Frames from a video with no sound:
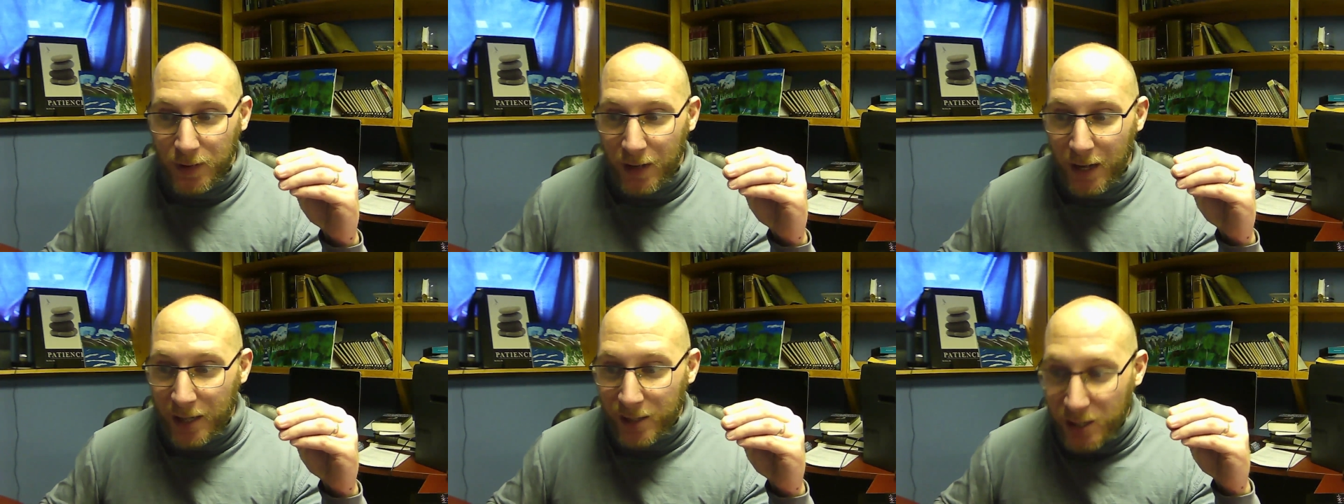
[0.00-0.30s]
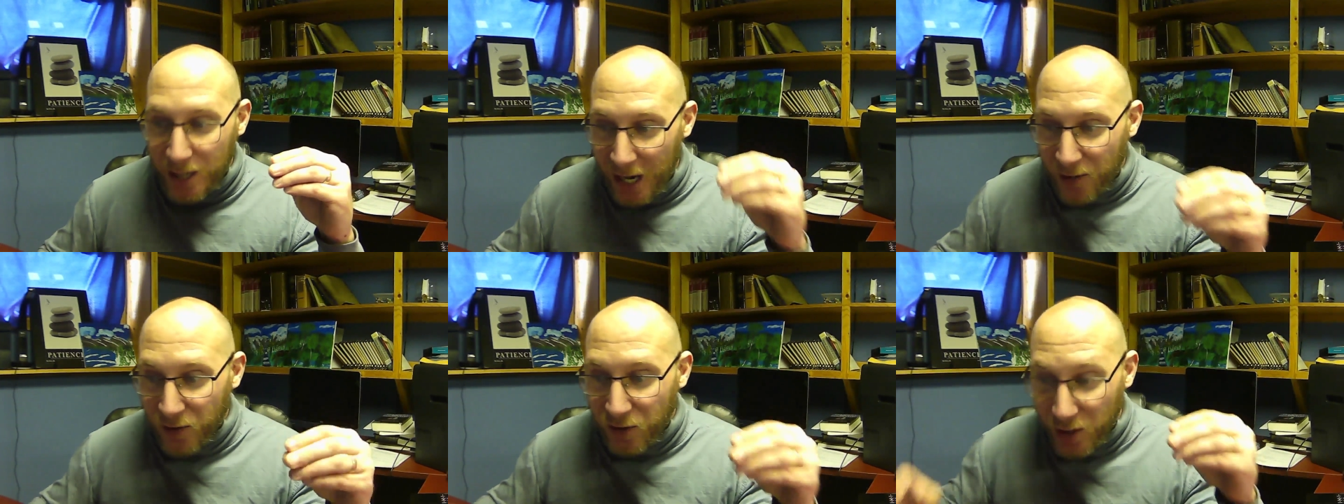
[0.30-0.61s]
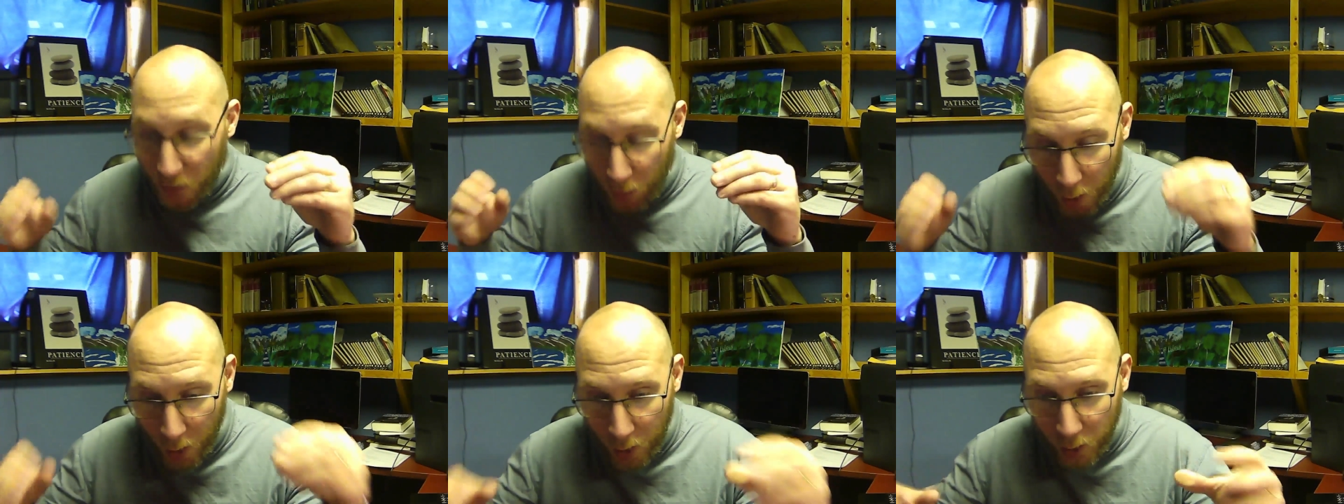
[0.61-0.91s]
A
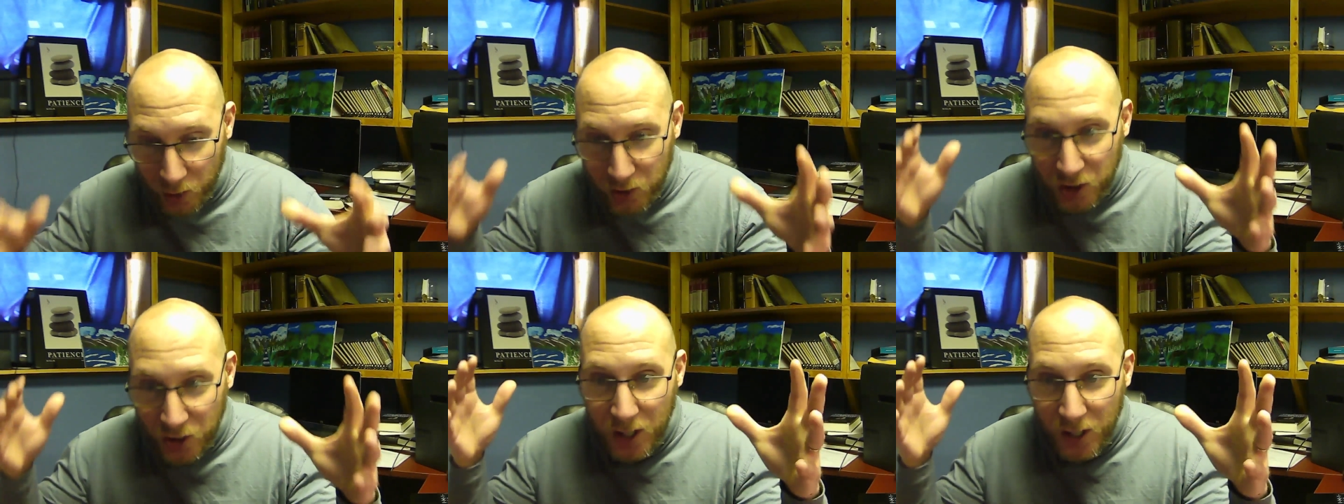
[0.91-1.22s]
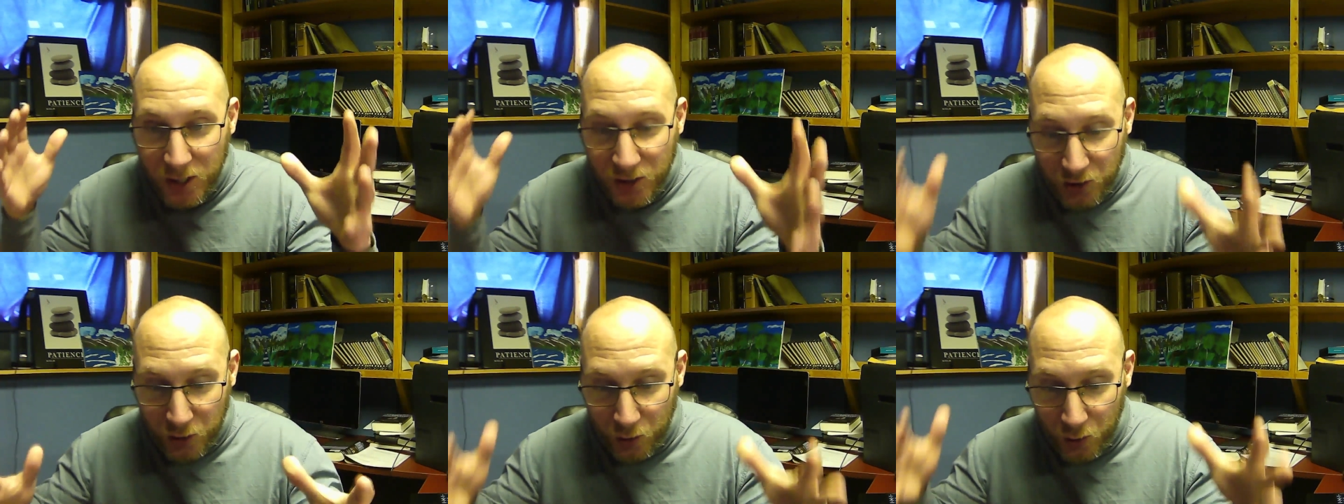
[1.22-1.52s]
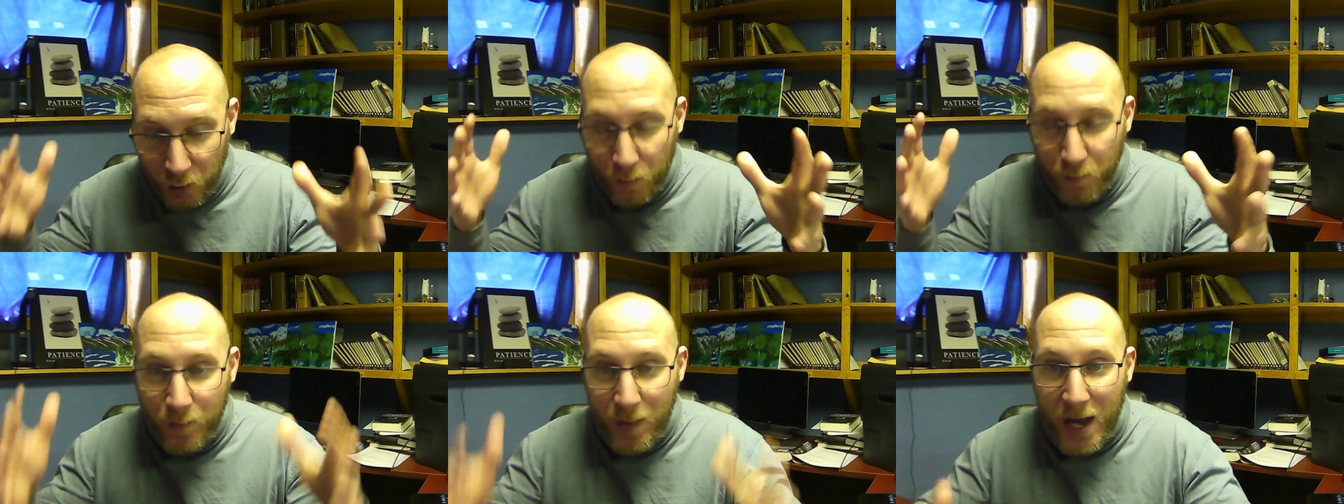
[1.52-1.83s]
Catholic holds
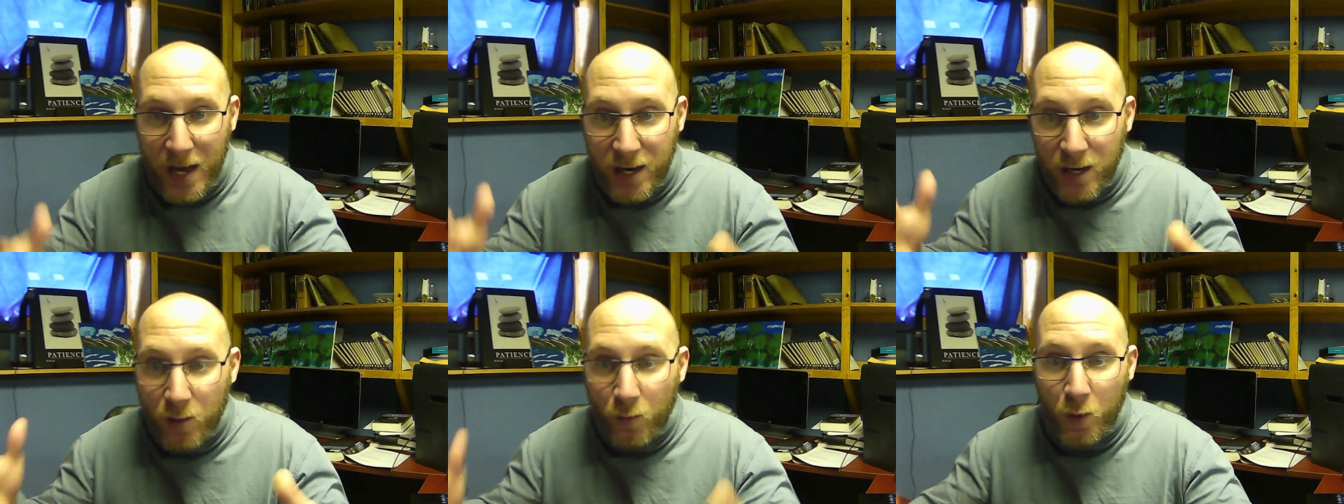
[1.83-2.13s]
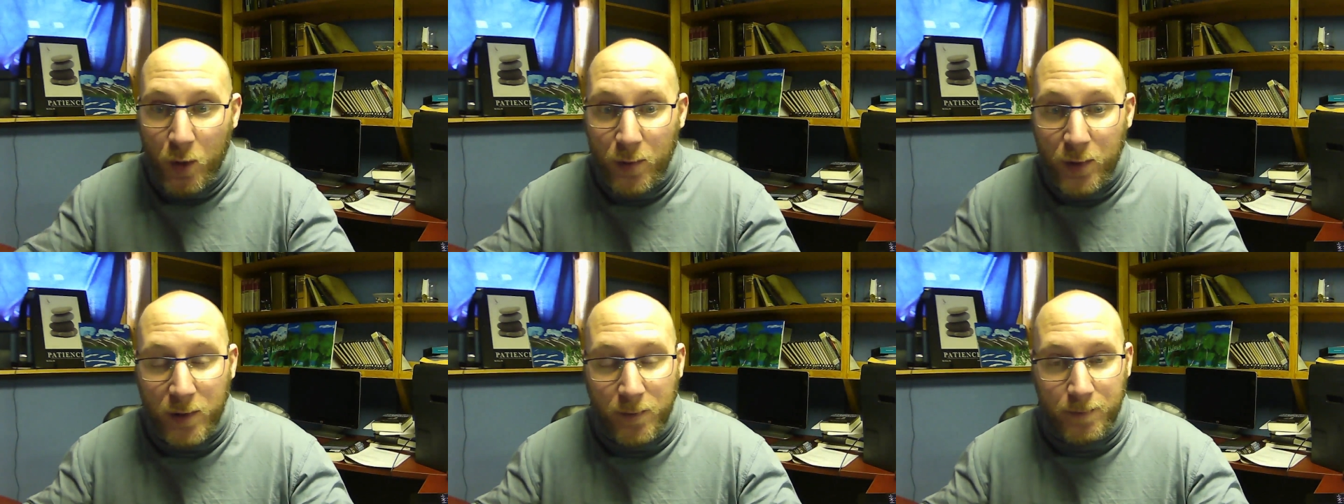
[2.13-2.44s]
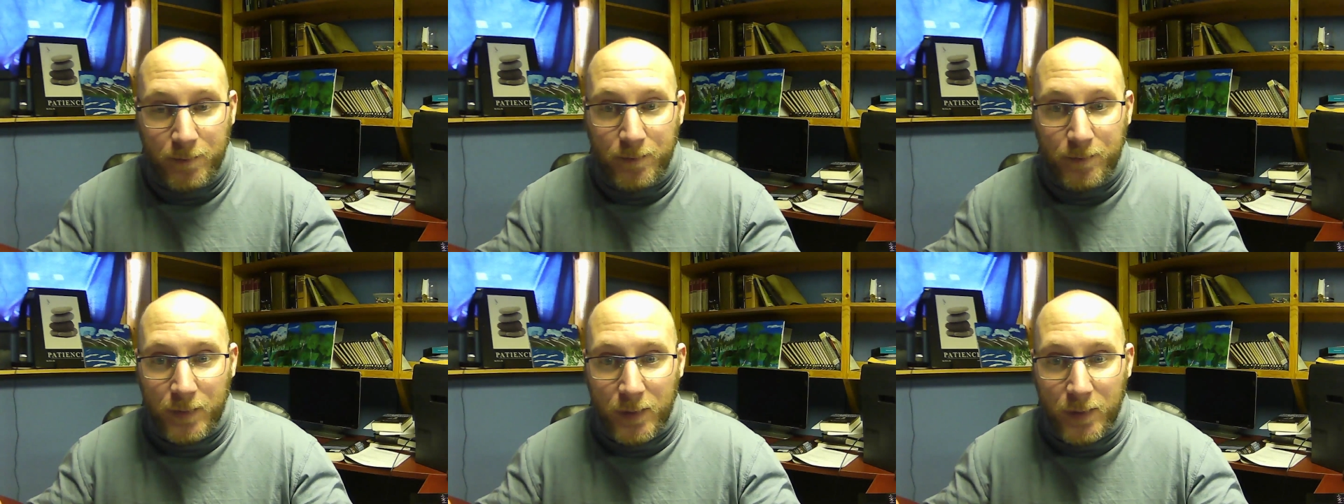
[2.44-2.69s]
to man and woman.